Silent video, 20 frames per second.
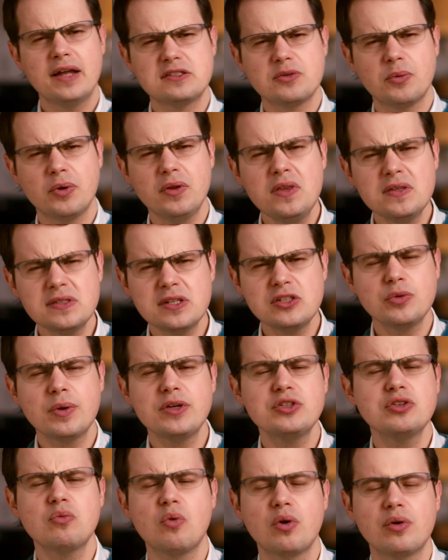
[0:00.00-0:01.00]
And so we're in this
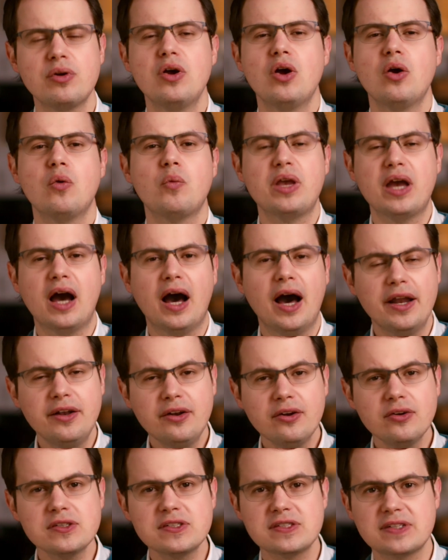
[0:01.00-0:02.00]
situation where we
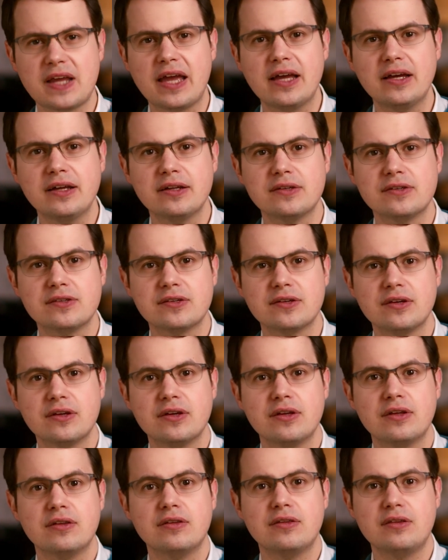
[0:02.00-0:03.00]
understand
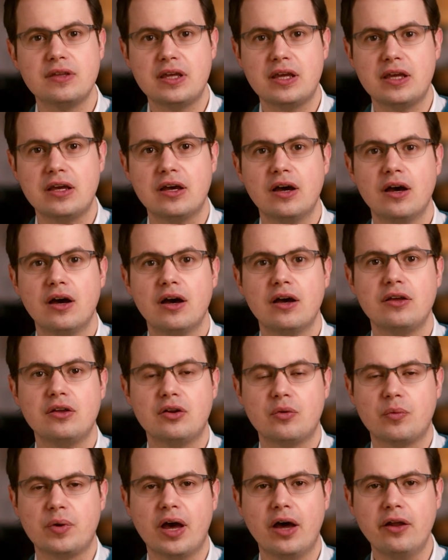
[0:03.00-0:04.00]
the you
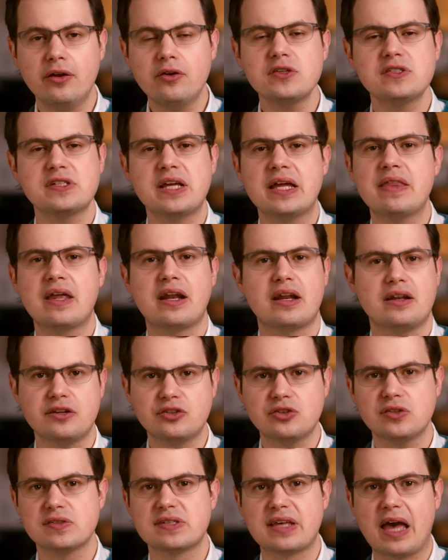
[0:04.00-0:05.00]
know, we understand that
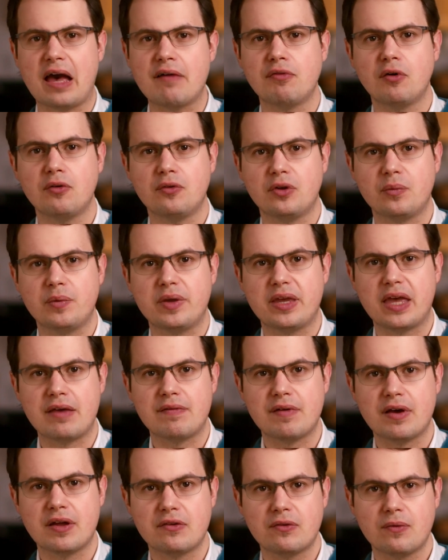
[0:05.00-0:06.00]
initial scaffolding we
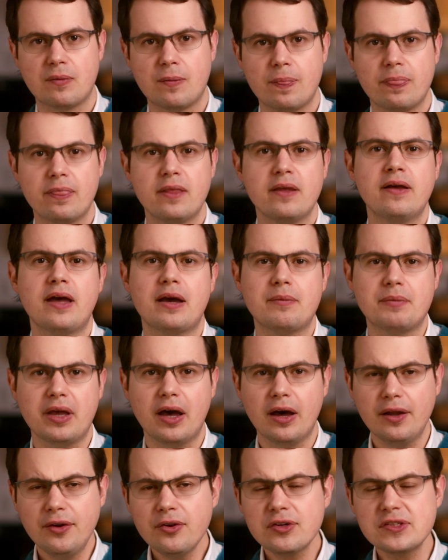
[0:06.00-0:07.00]
gave it, and we
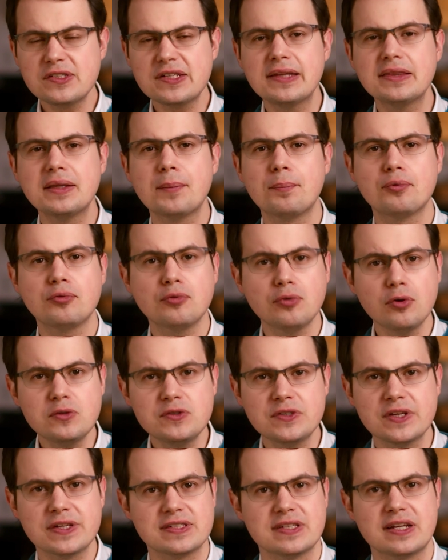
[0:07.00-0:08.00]
understand the
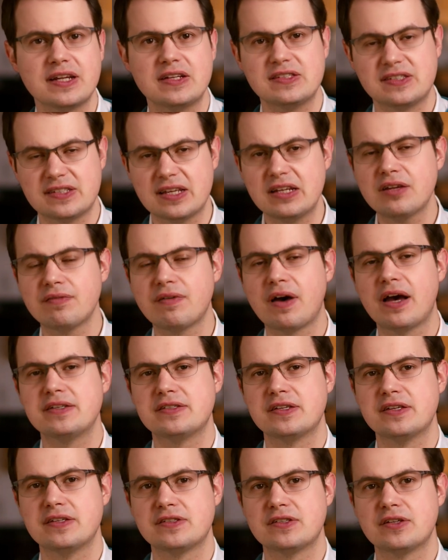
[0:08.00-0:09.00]
process that
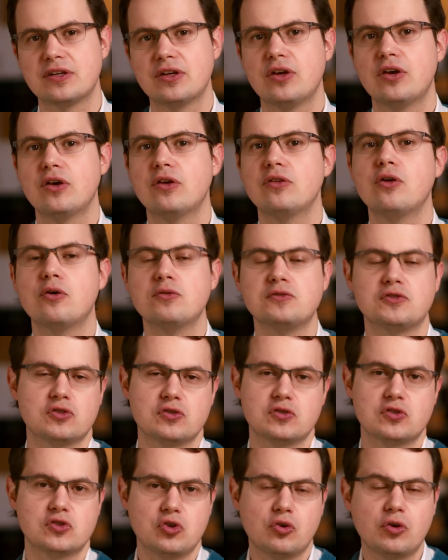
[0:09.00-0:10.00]
incentivizes
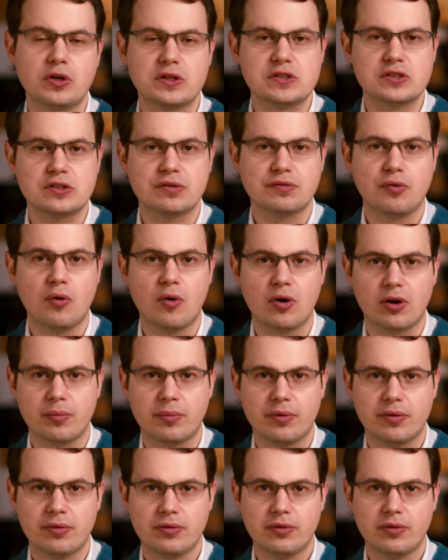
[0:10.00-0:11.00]
those circuits to
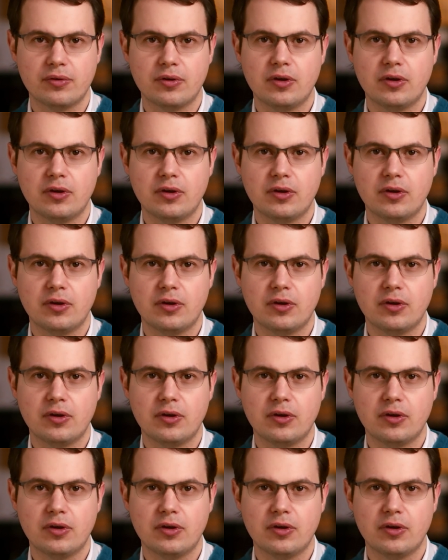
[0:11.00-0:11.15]
form.